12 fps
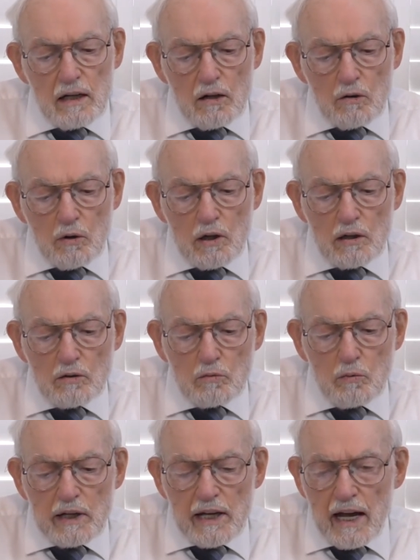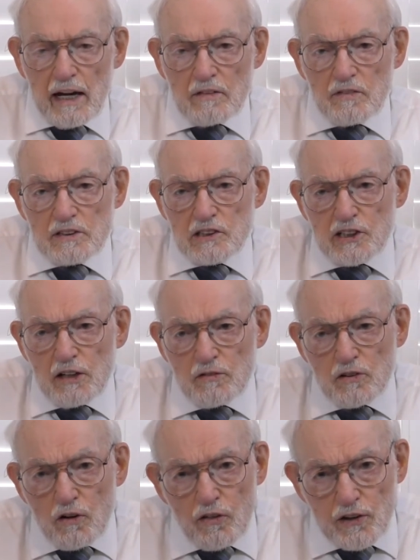Well, we have
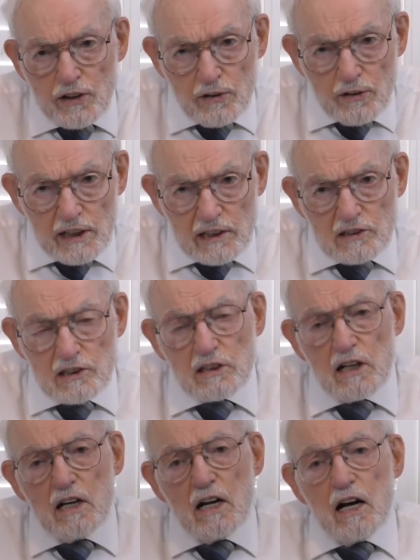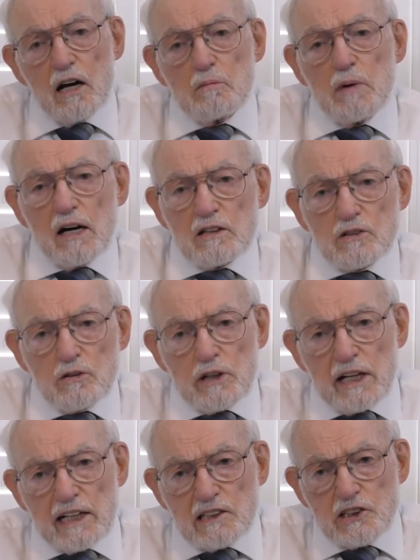several theories about
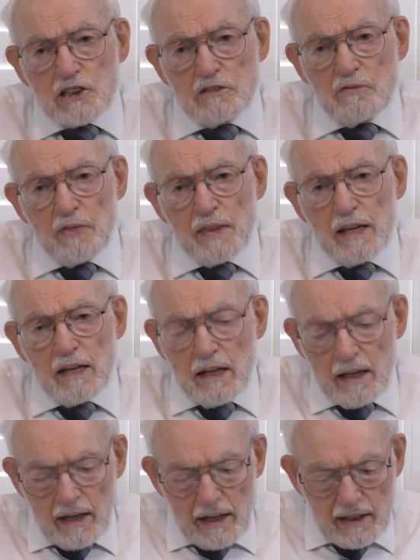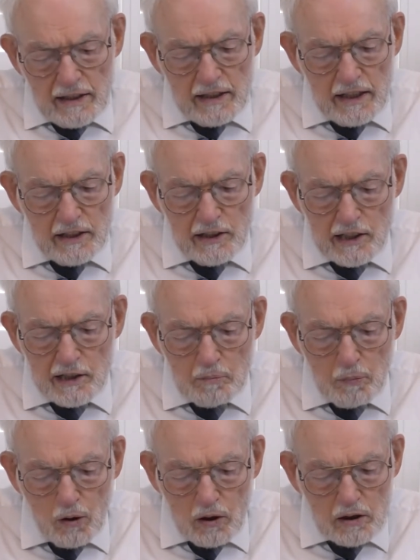creation, and in the
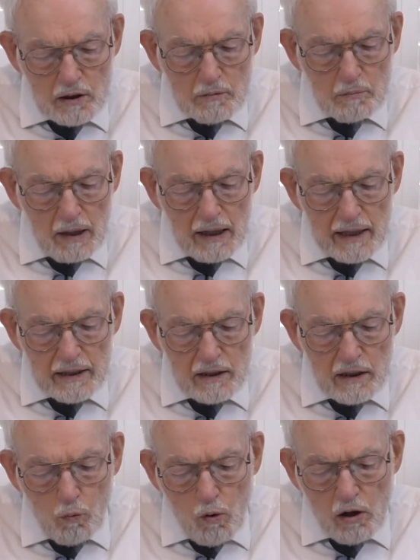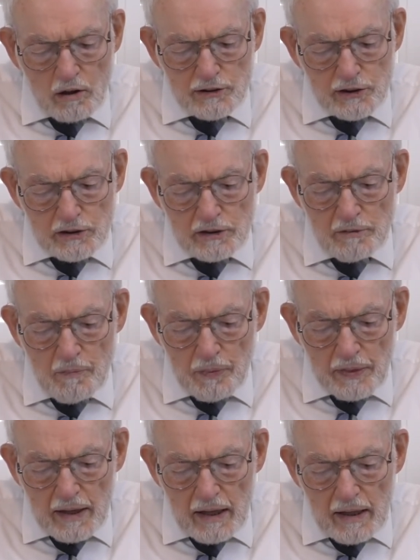book by Walton,
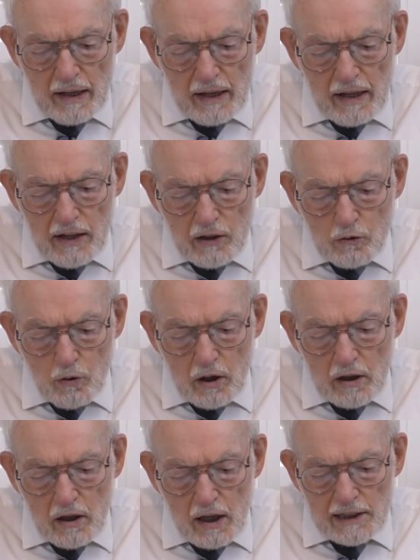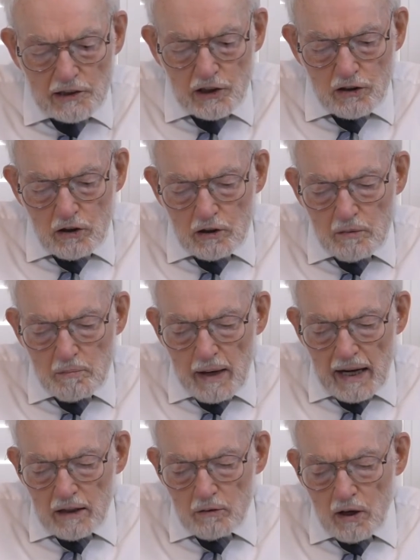Chronological and
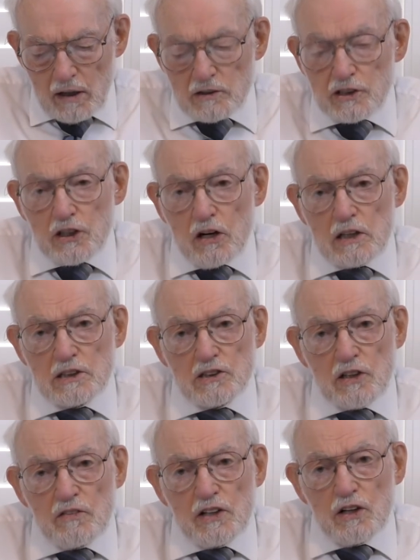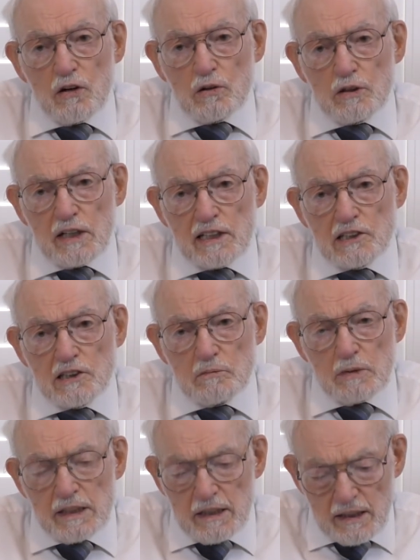Background Charts of the Old
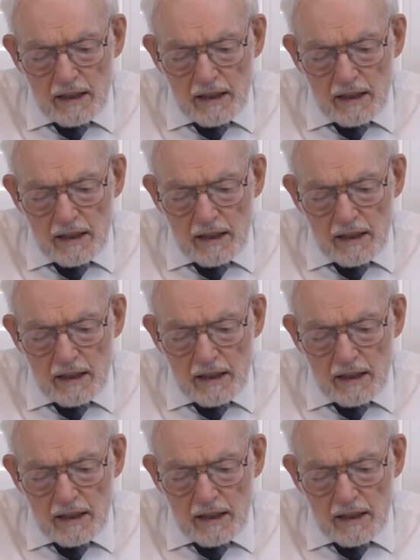Testament,